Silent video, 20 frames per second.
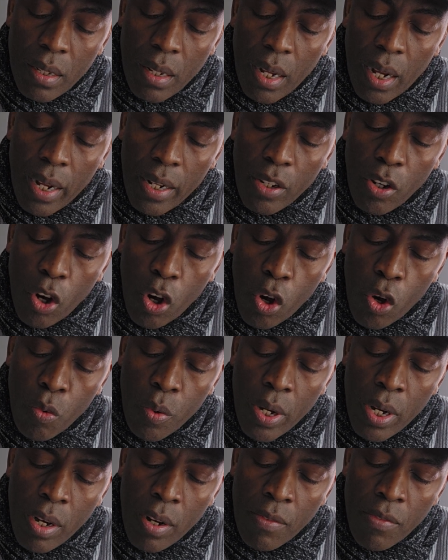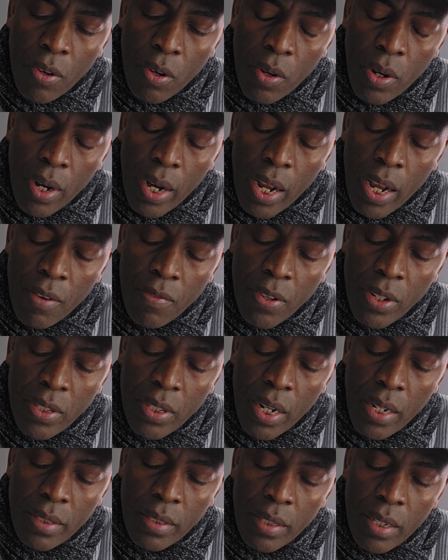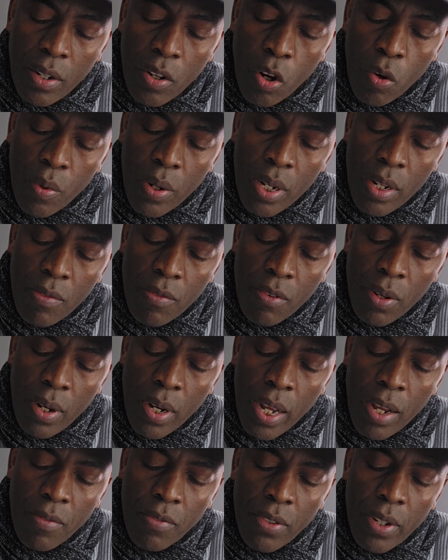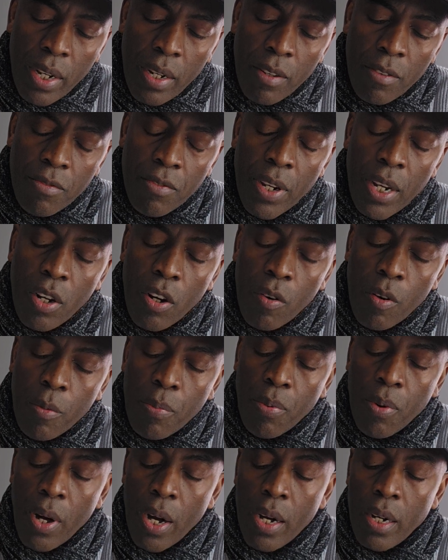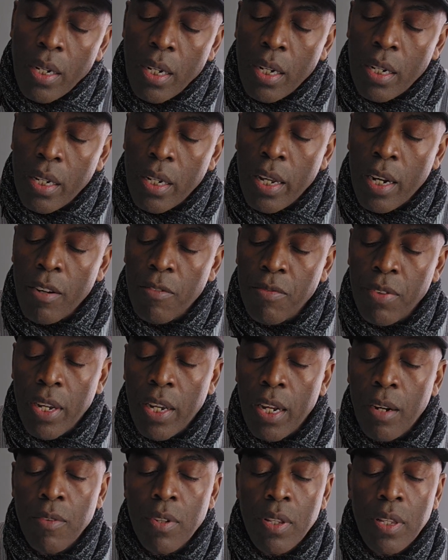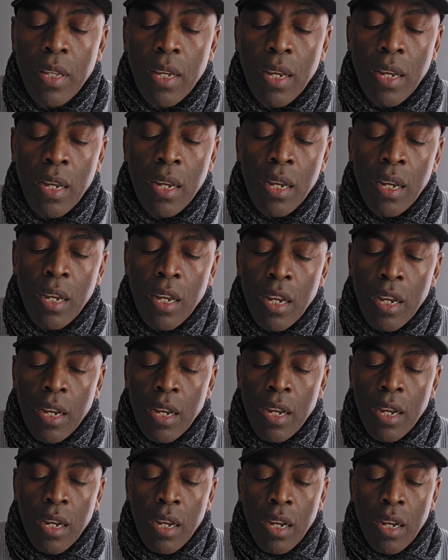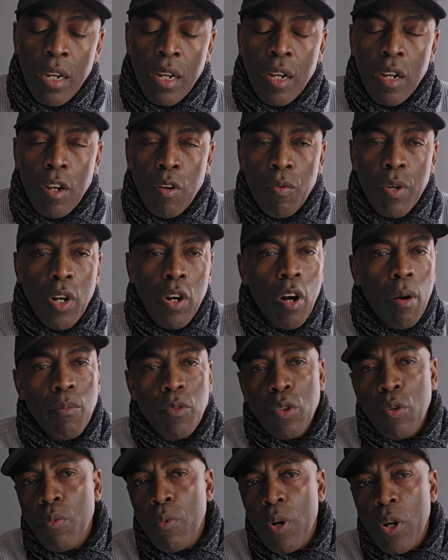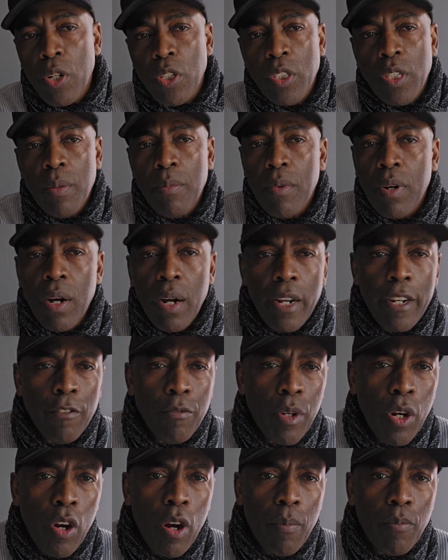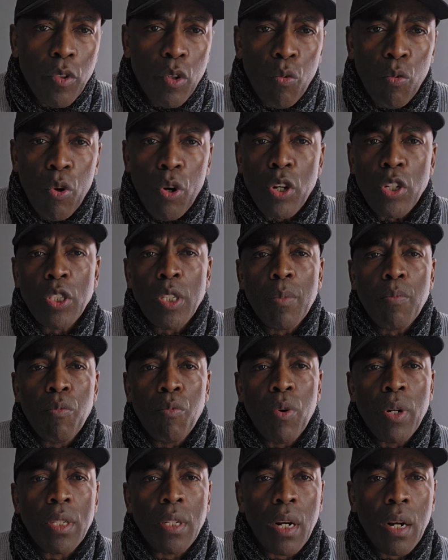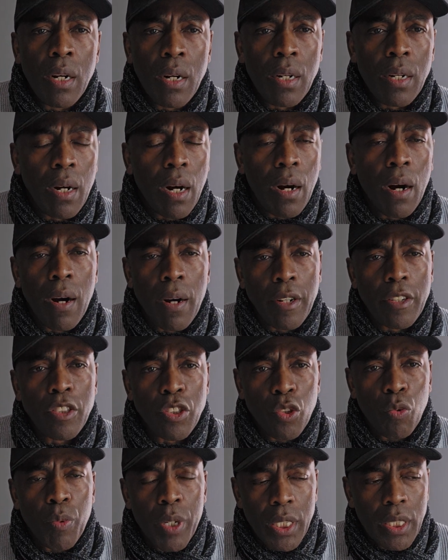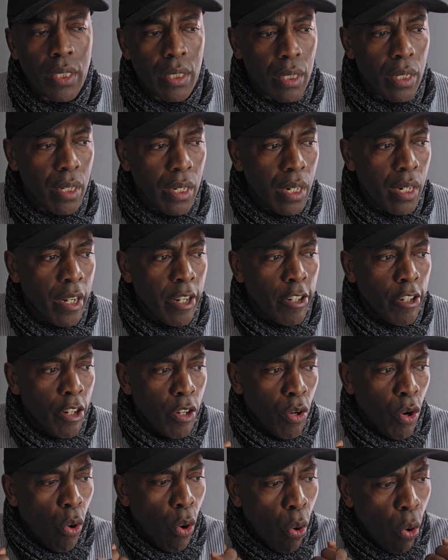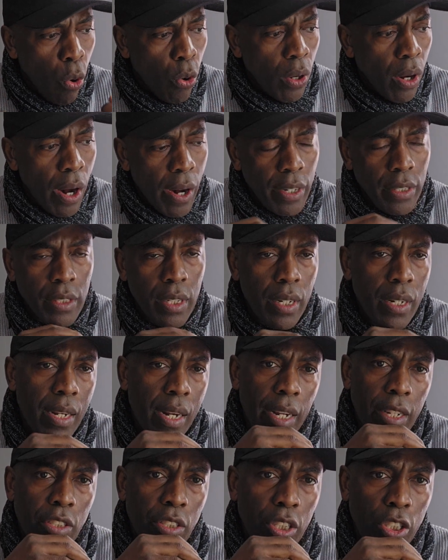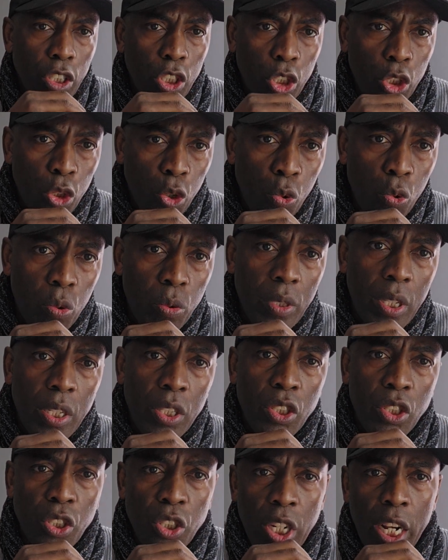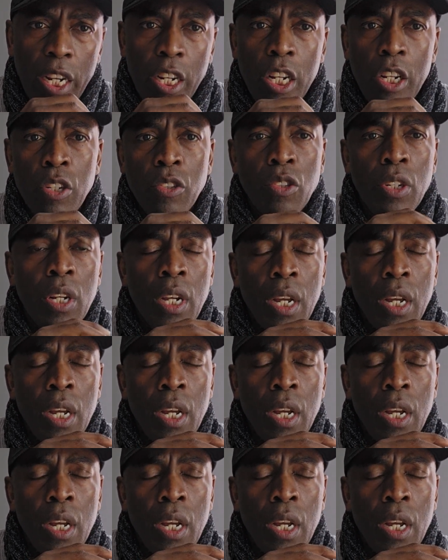And how we live our life, as I said, how we live our life can affect our pride and can affect everything. We come to worship God, we come to worship with a heart, with wholeheartedness and truth and genuine